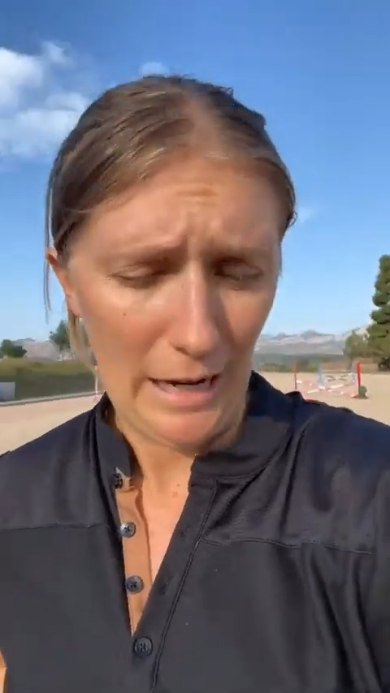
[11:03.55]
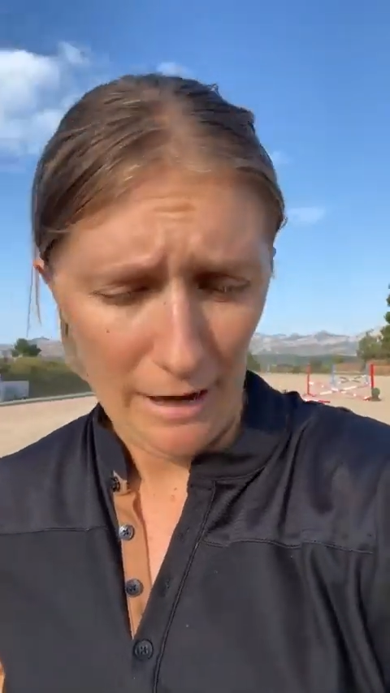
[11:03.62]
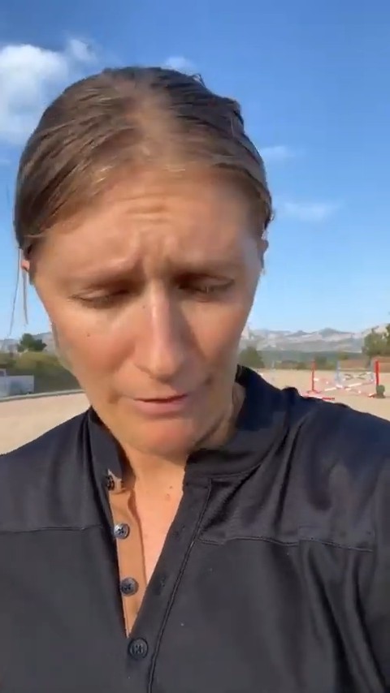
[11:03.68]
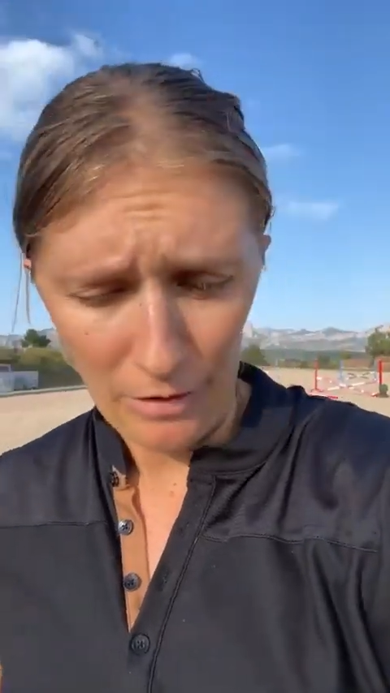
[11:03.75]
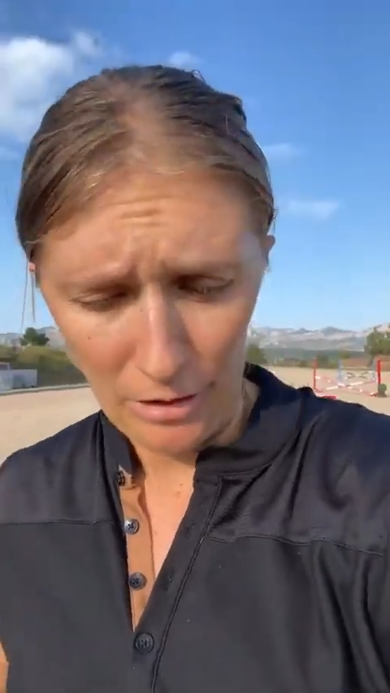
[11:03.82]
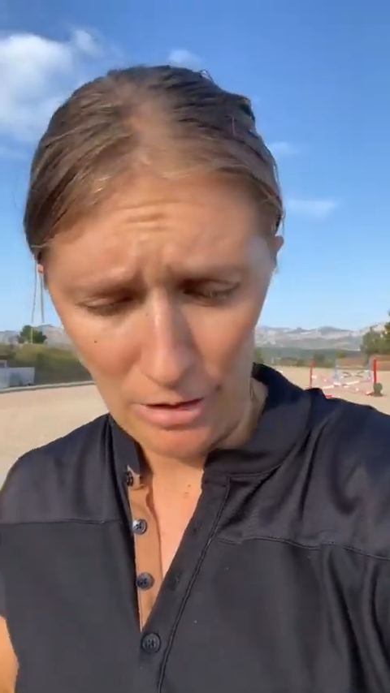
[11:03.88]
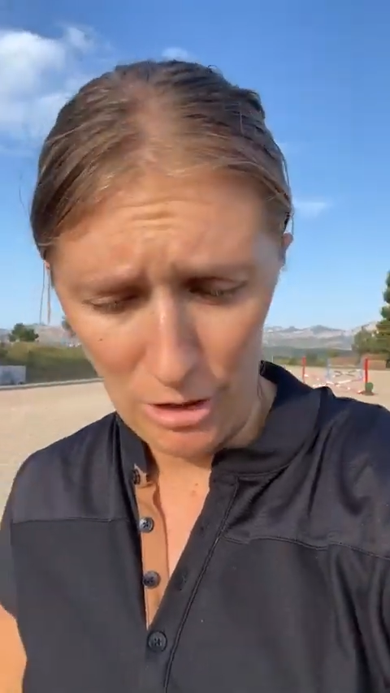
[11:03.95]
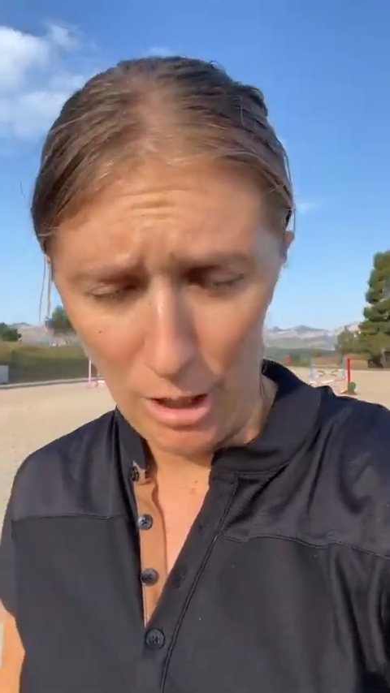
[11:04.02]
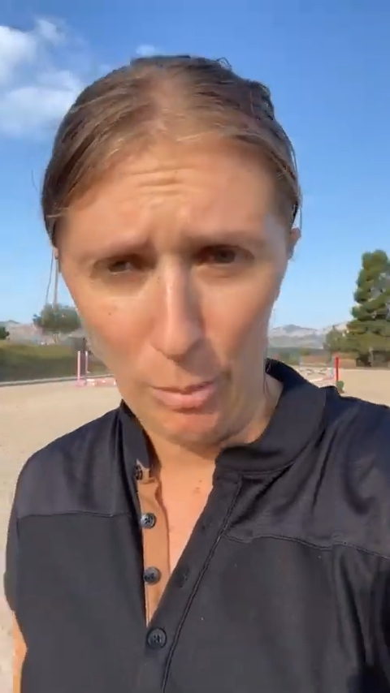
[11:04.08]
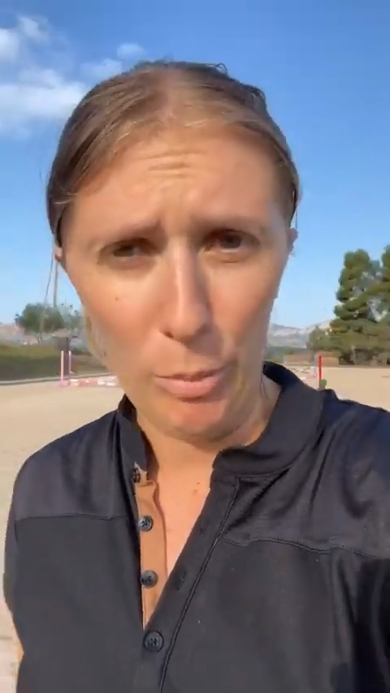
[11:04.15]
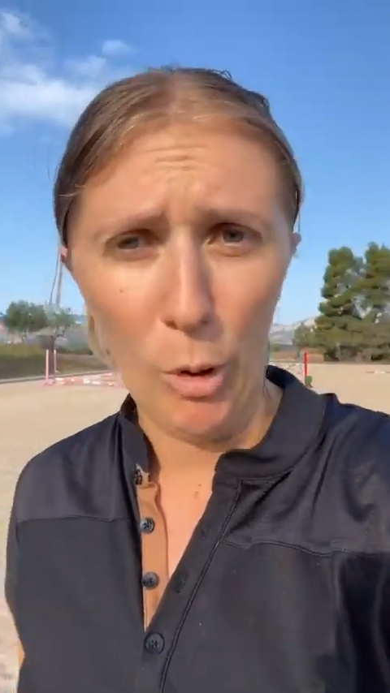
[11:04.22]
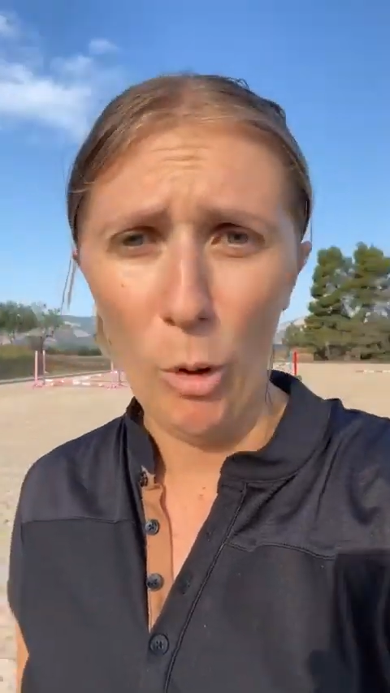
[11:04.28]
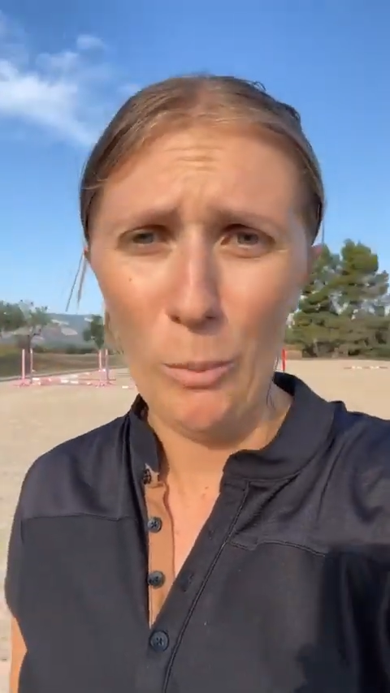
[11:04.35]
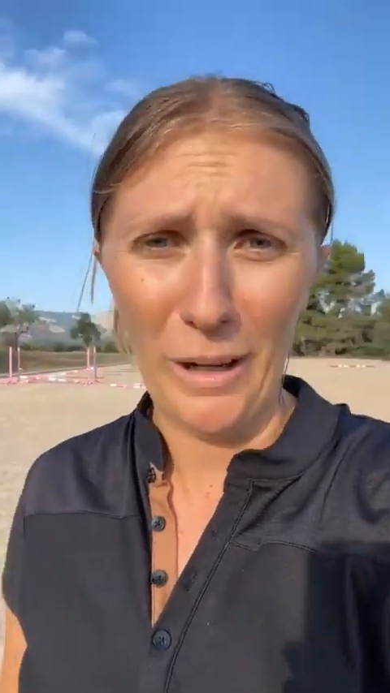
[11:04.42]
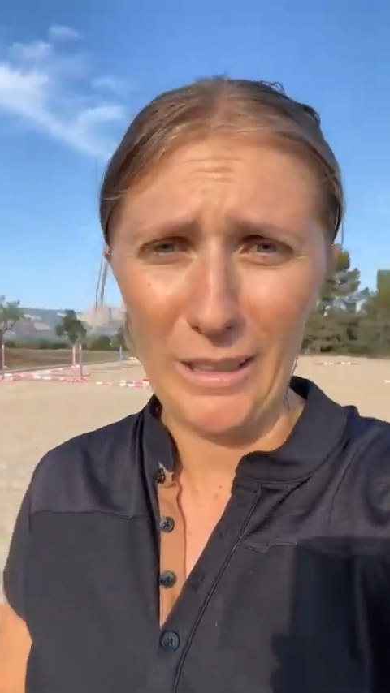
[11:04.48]
after the
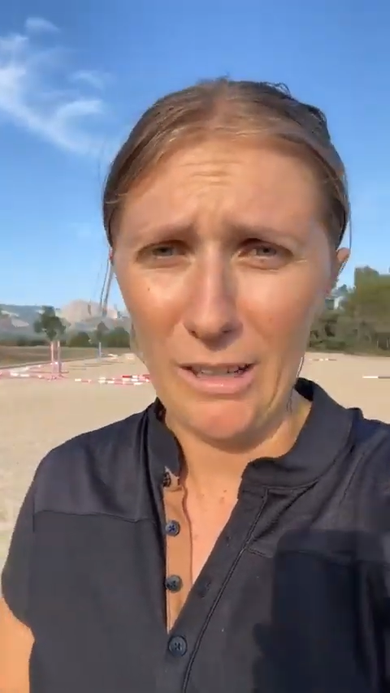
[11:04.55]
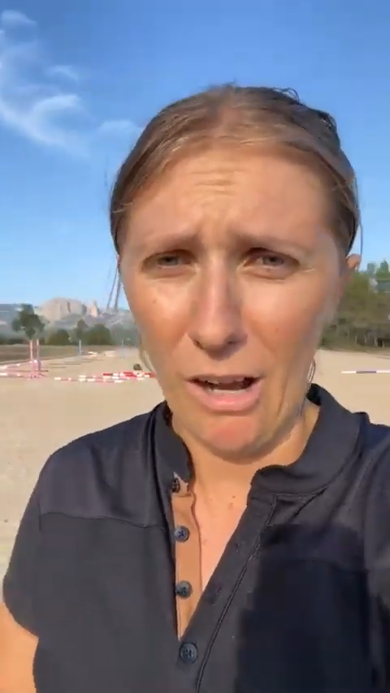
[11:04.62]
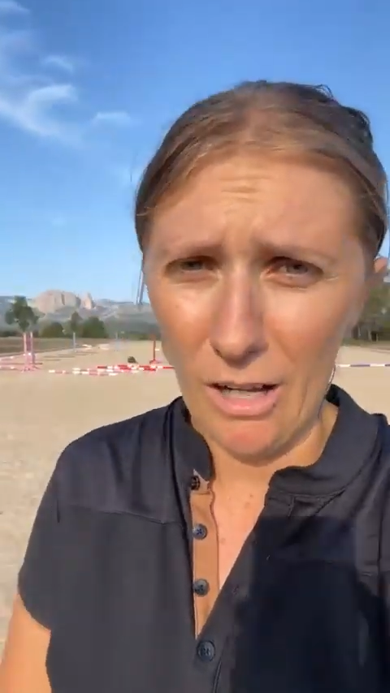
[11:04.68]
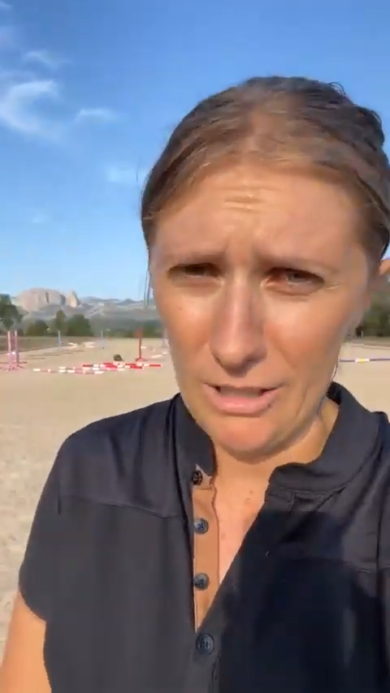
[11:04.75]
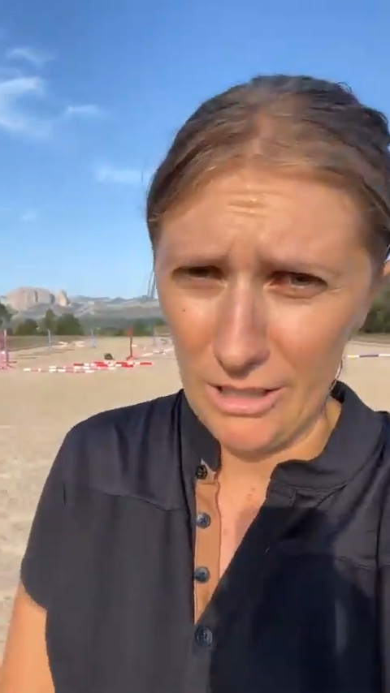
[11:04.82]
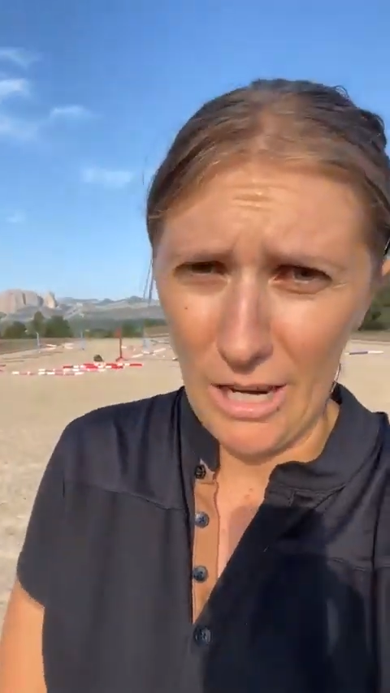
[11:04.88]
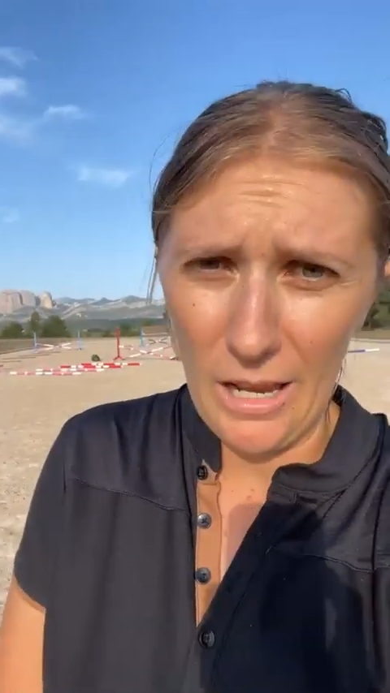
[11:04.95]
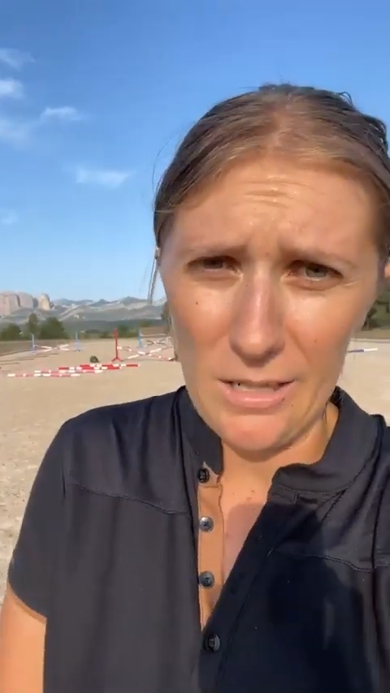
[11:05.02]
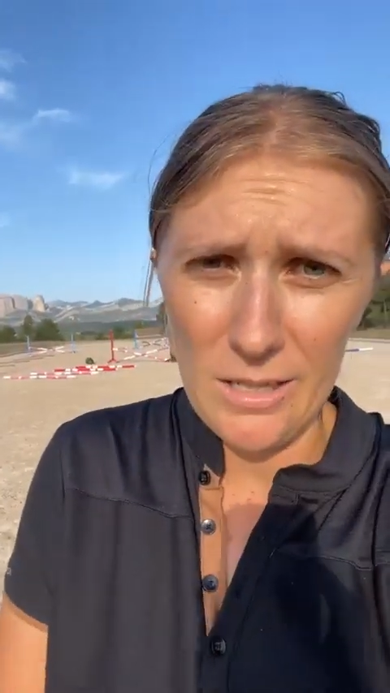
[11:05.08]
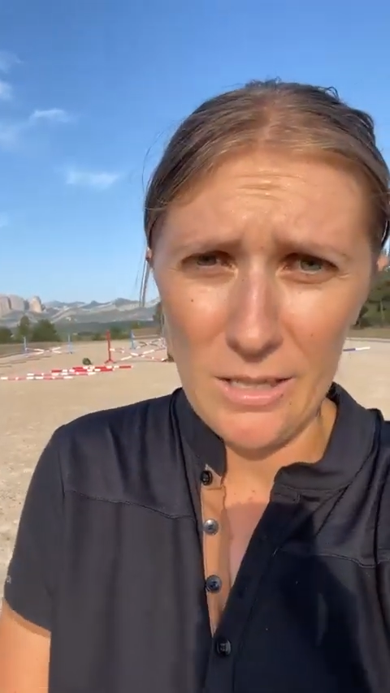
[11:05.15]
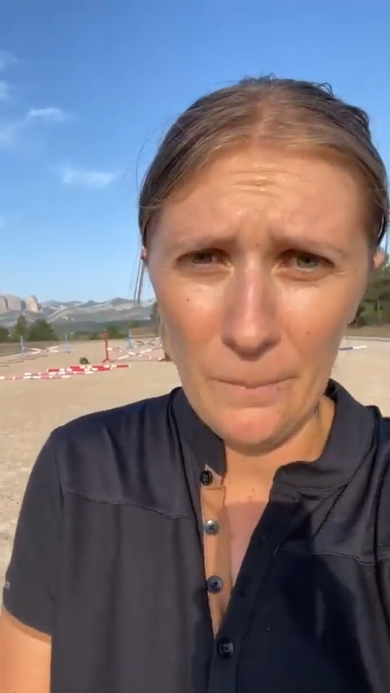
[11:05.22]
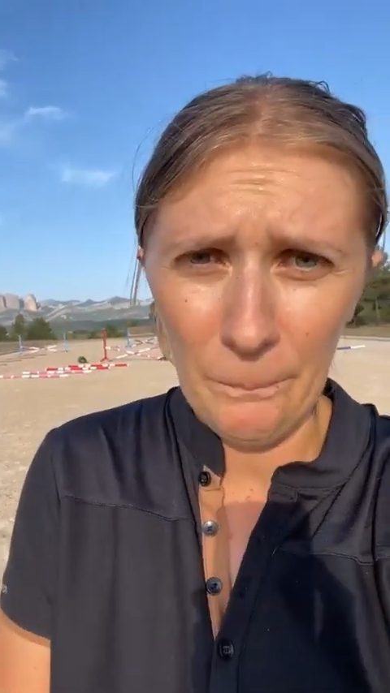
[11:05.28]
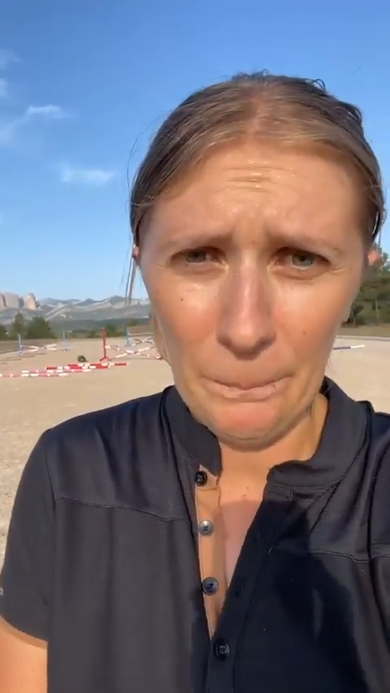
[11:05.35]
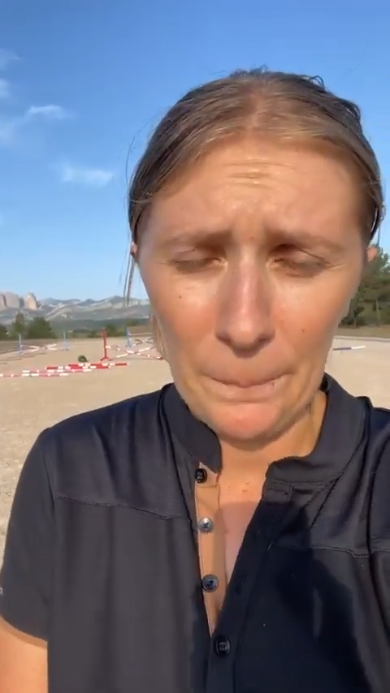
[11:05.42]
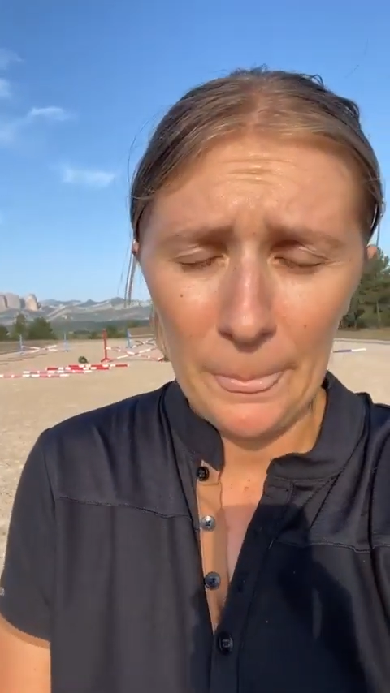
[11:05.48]
jump? Oh my God, yes.